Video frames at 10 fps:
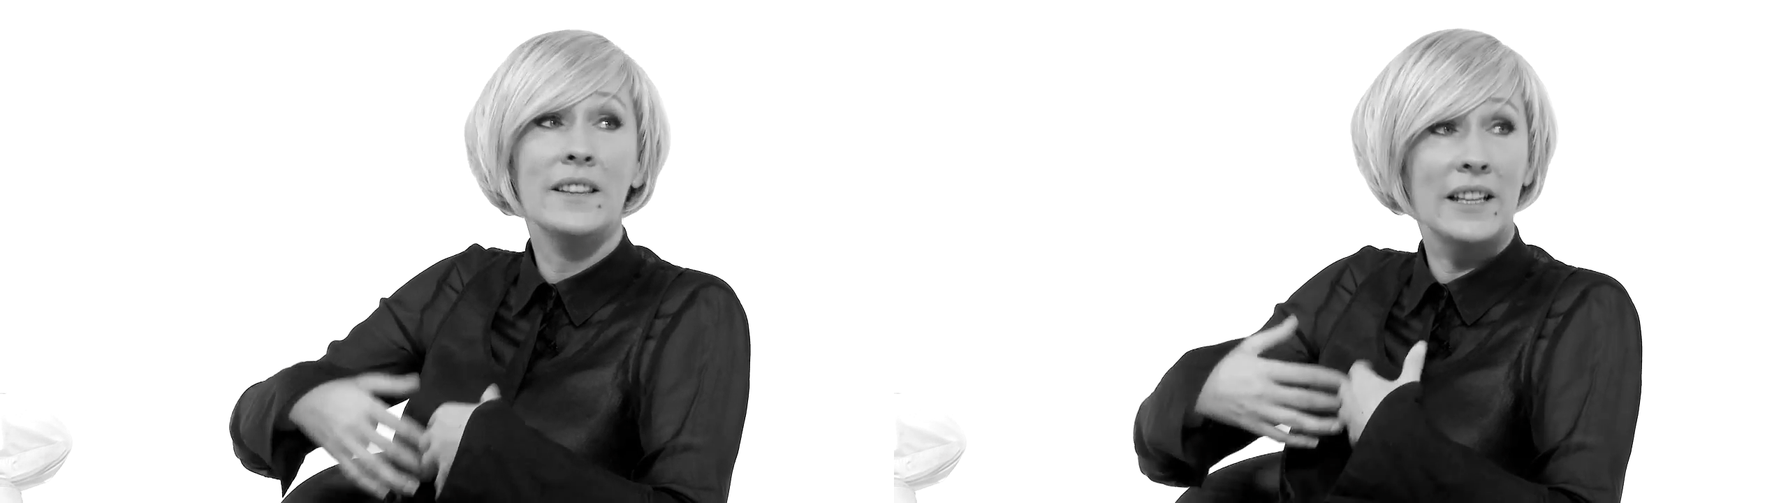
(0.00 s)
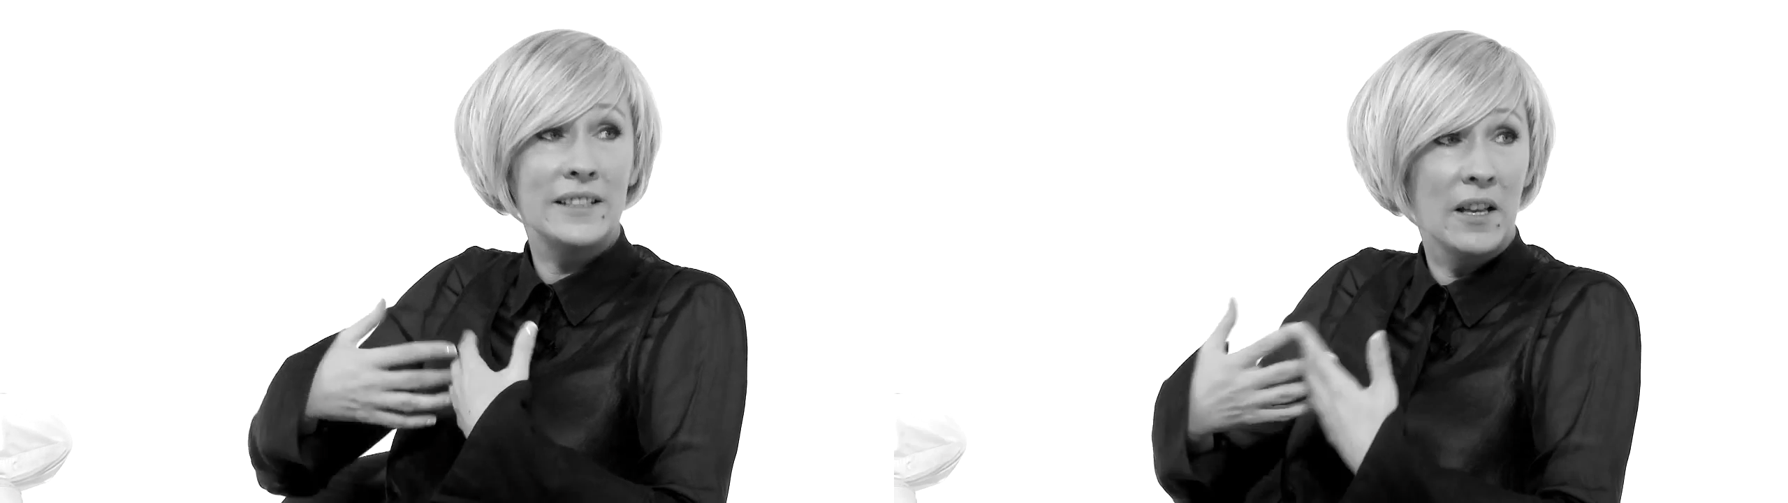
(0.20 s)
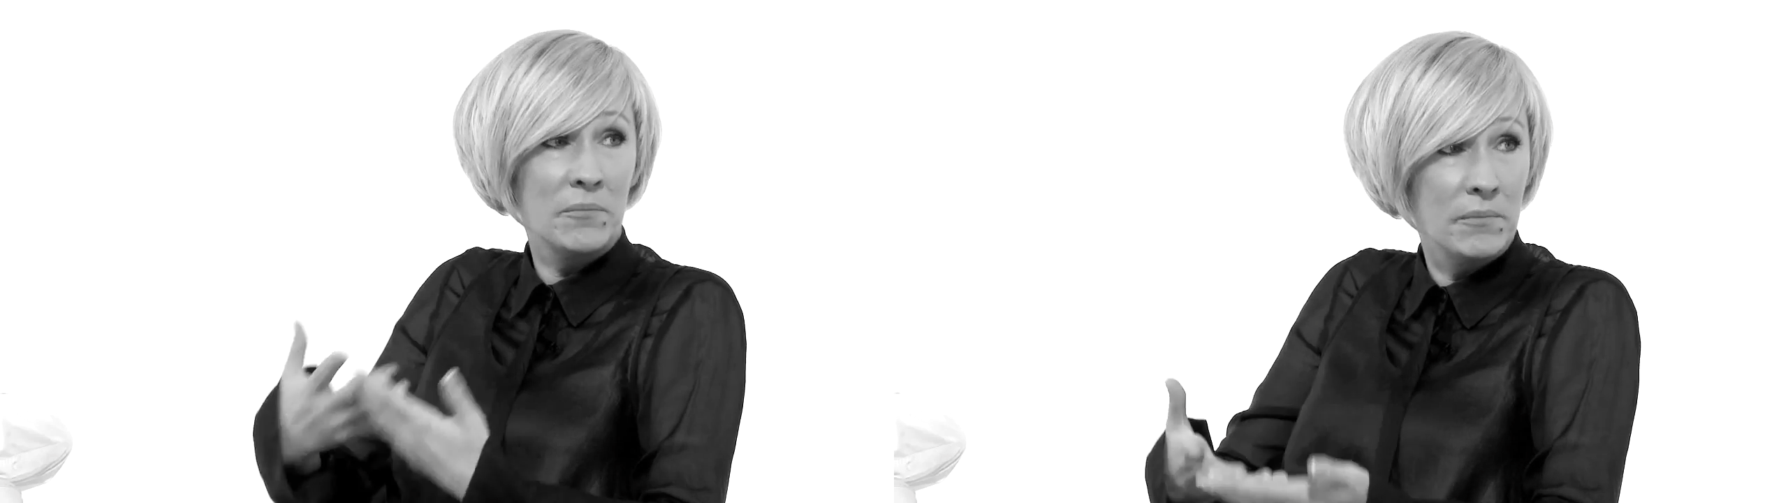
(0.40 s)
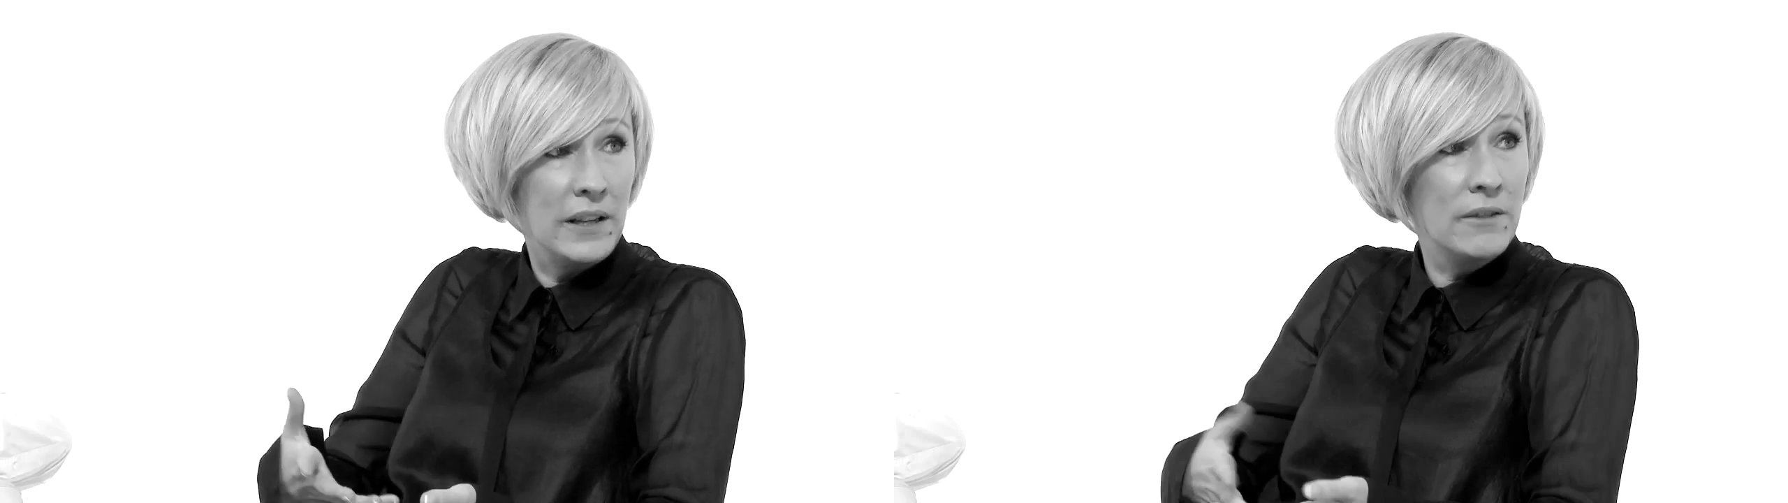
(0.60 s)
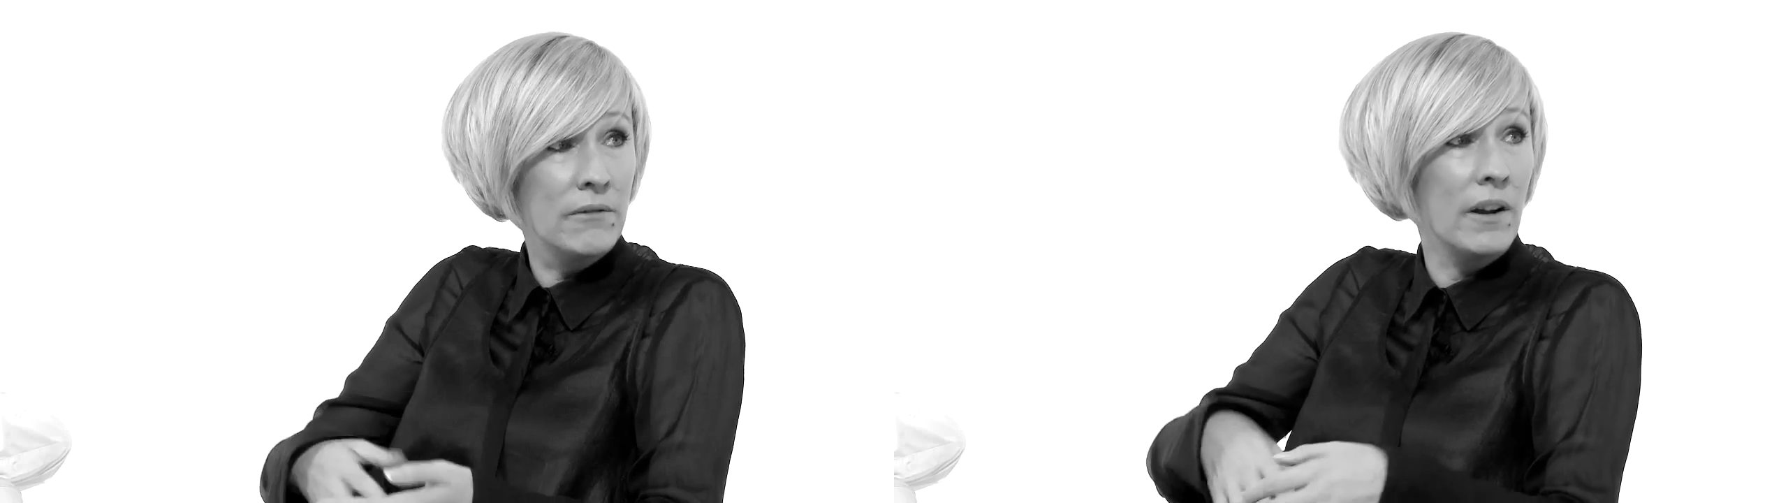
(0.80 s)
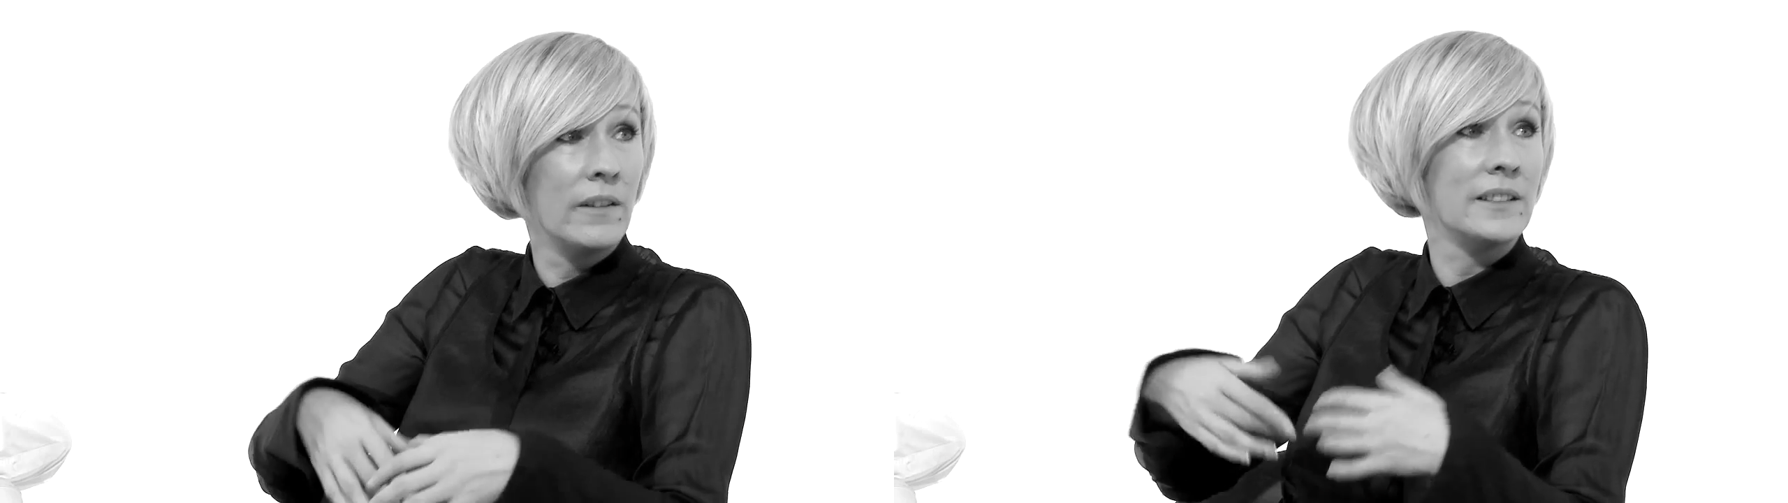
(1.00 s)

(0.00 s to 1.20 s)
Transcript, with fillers: that's helped me grow,